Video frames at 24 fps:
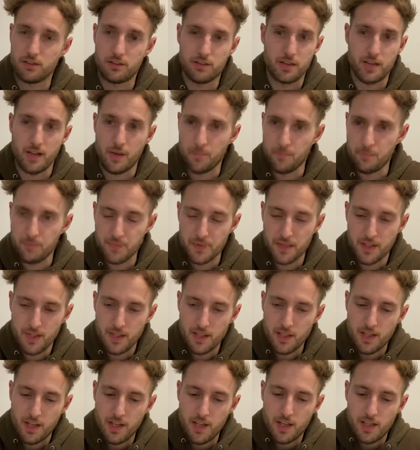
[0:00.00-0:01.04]
No.
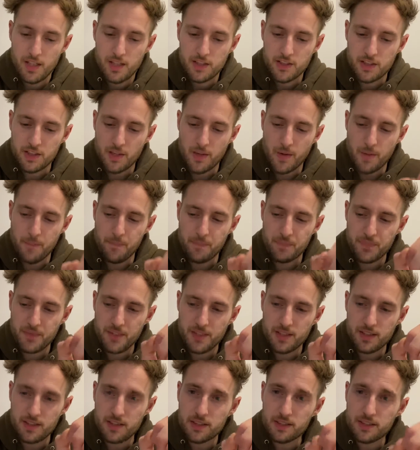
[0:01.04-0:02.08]
So
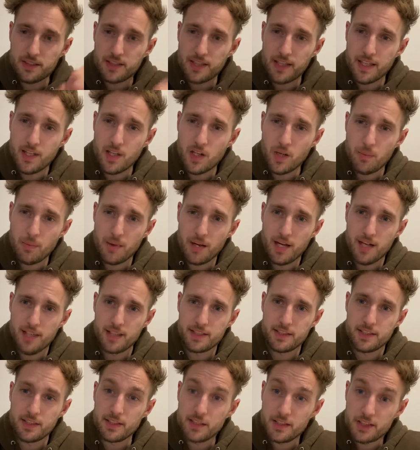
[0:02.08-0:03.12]
take home,
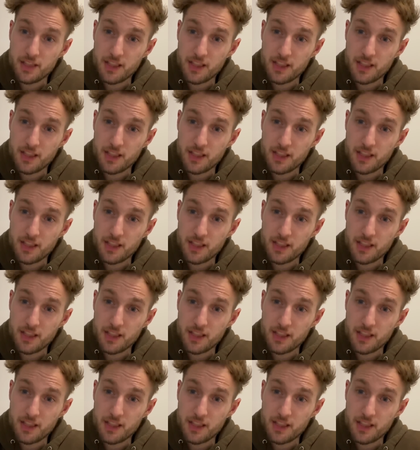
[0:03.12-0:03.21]
guys,